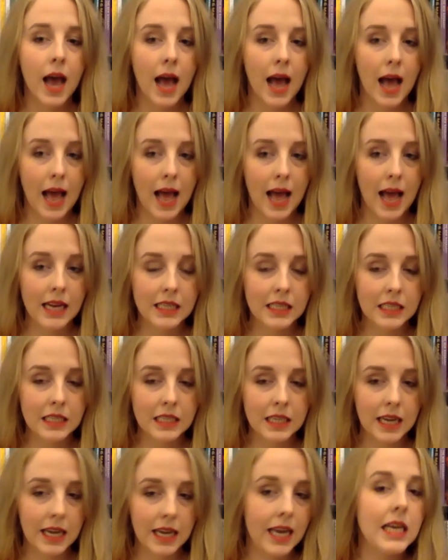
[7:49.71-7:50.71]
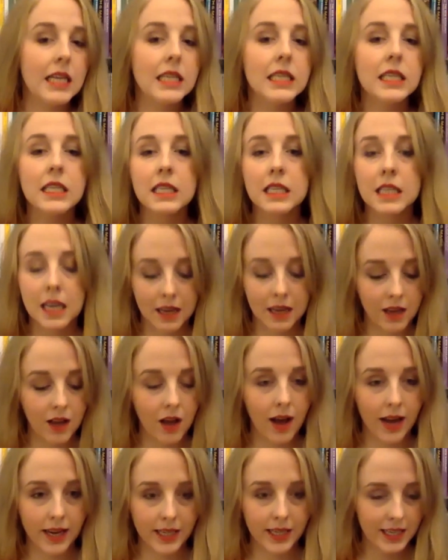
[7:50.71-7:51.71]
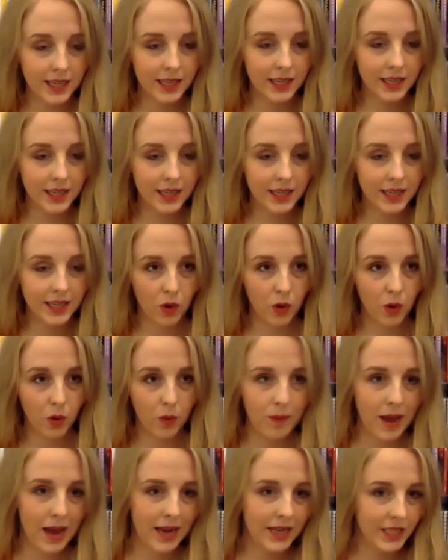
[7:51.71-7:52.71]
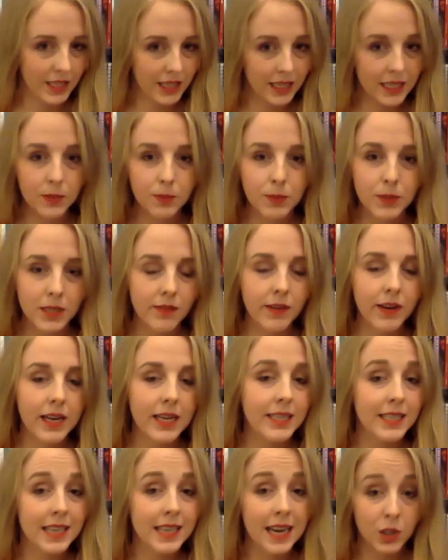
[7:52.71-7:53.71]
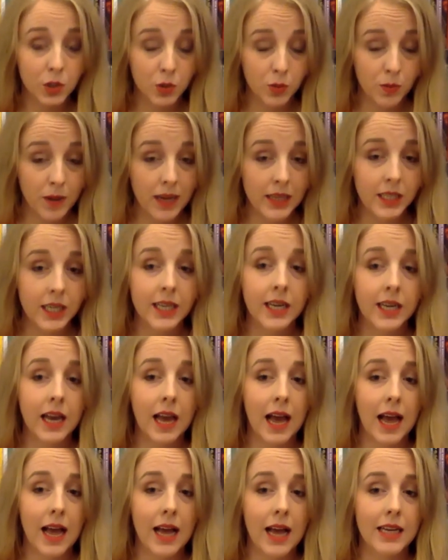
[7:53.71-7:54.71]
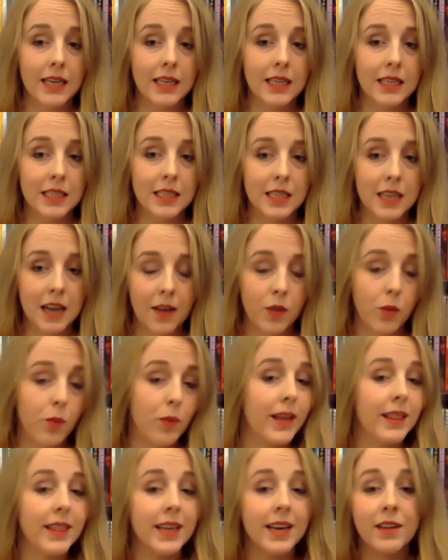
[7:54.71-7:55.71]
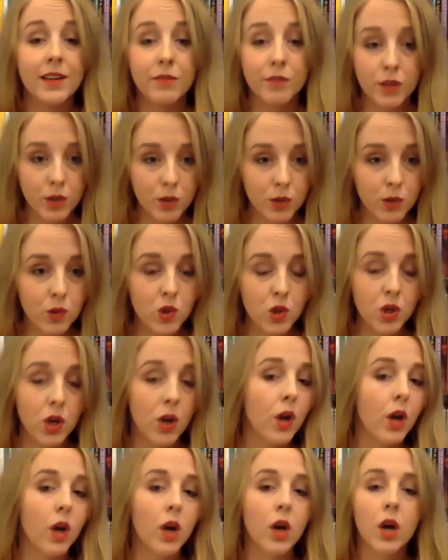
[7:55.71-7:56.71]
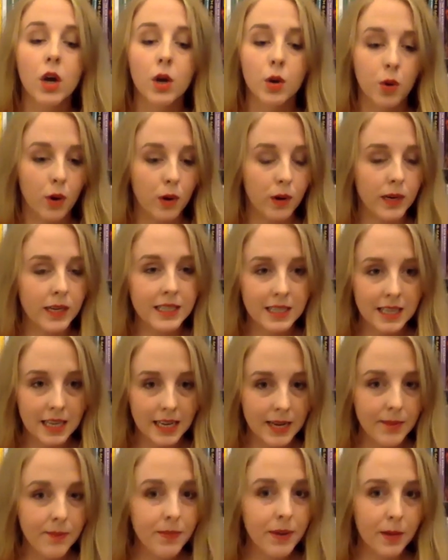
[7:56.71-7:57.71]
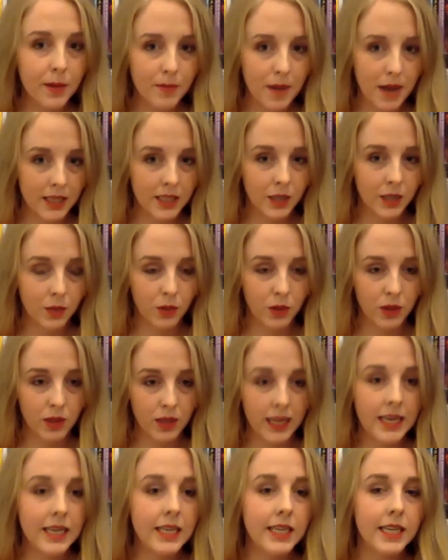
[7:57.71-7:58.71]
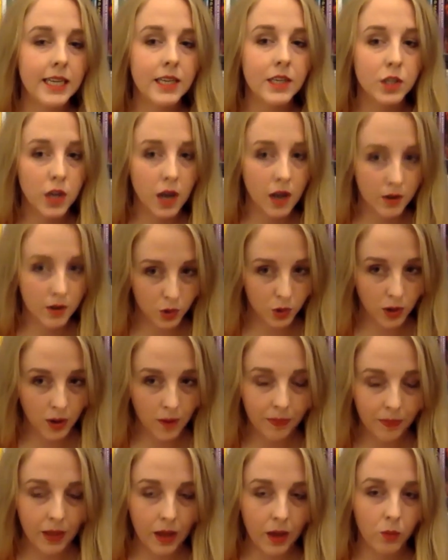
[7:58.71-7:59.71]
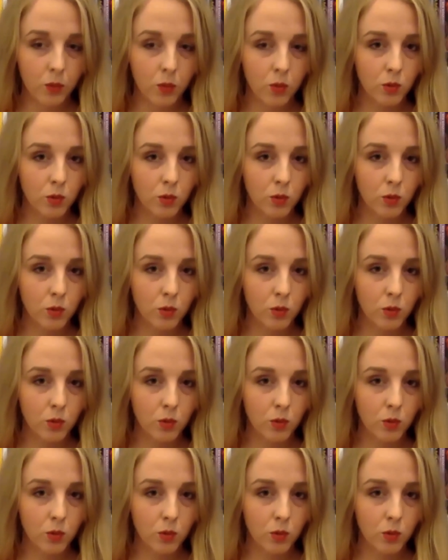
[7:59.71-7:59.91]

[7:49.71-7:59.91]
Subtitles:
And his ideas on magic, and specifically sexual magic, and the way that he fused Crowley's Thelemic magic with Indian Tantra. And we're